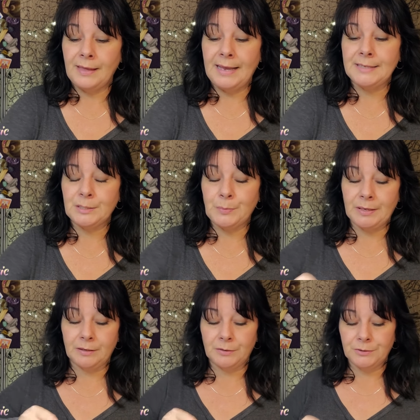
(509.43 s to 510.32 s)
The Ace of
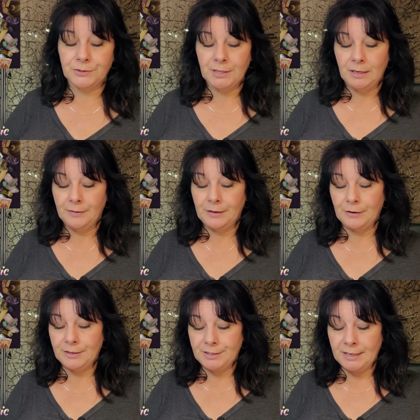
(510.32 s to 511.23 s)
Pentacles.
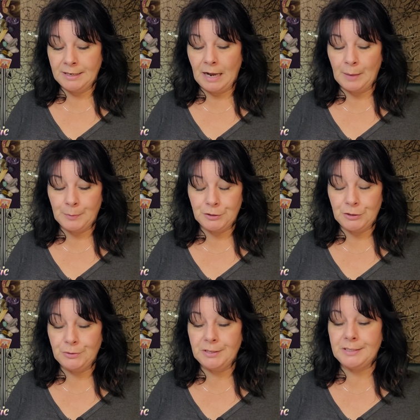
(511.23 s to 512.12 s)
There is an
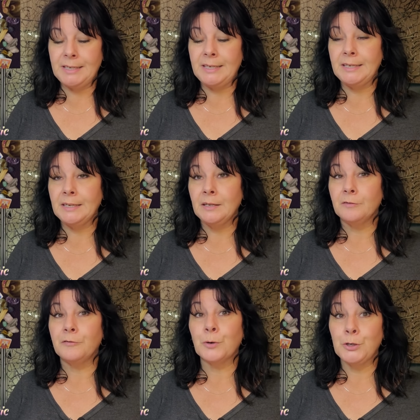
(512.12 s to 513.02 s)
opportunity
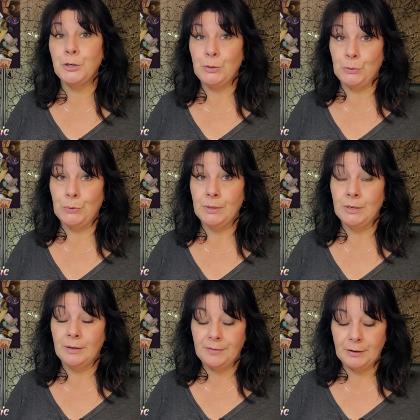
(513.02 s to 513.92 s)
for new
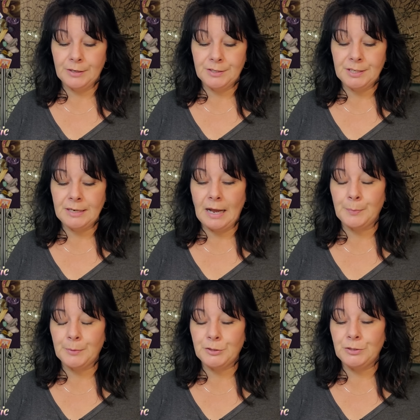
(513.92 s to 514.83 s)
there is an
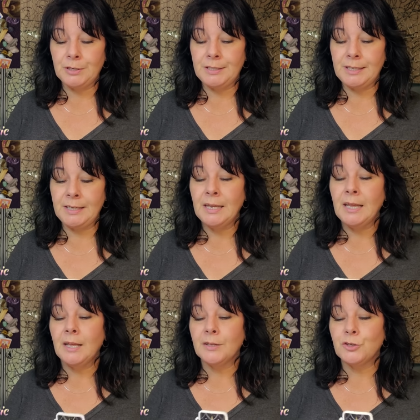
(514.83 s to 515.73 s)
opportunity
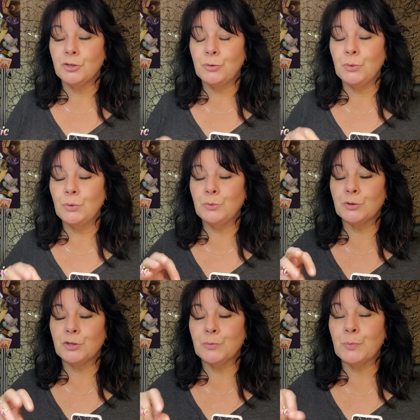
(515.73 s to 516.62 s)
to
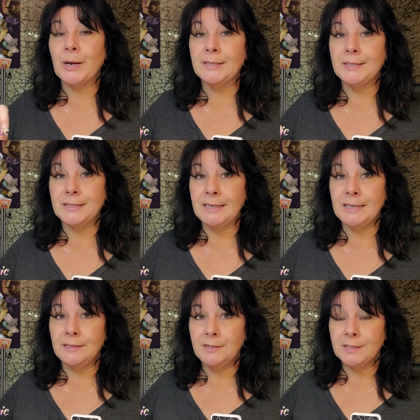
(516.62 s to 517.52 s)
spread
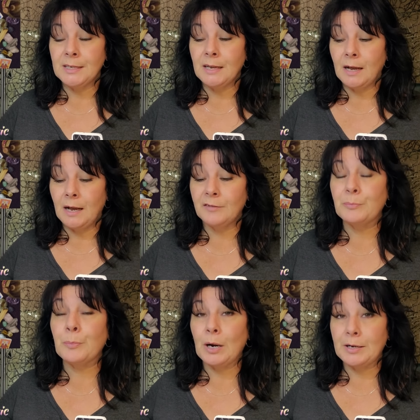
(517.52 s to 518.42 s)
seeds
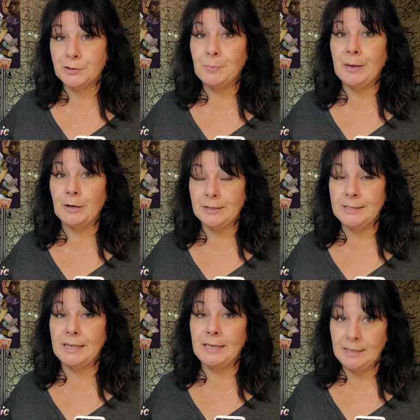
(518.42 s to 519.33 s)
of
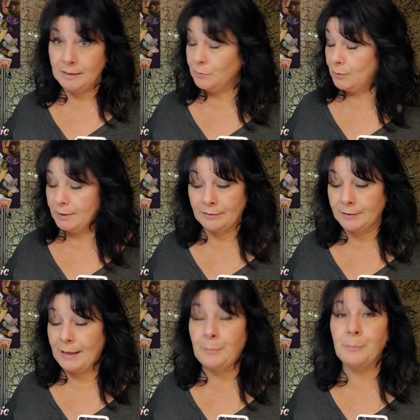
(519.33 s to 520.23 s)
prosperity,
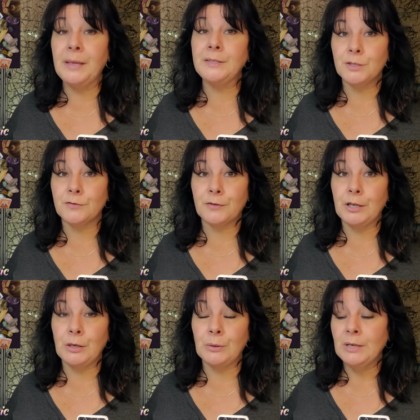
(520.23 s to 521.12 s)
whatever that means for
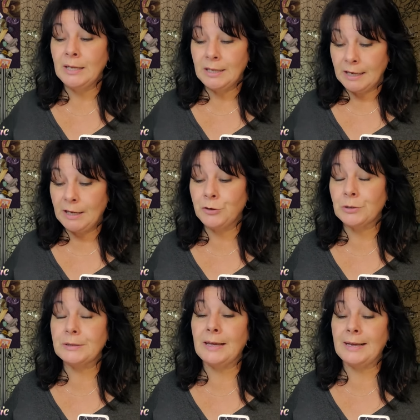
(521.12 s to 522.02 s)
you, in
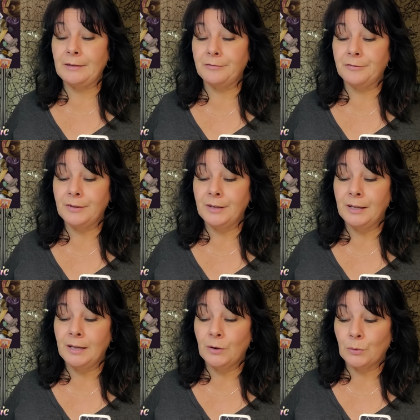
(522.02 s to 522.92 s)
your life,
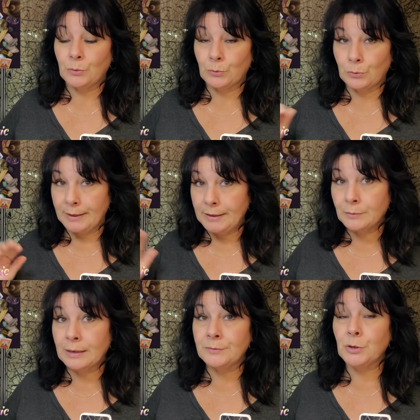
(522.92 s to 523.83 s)
right
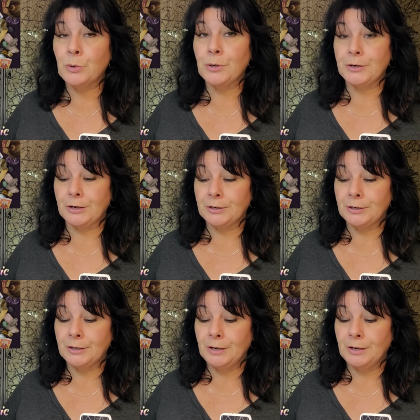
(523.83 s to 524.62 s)
around the corner.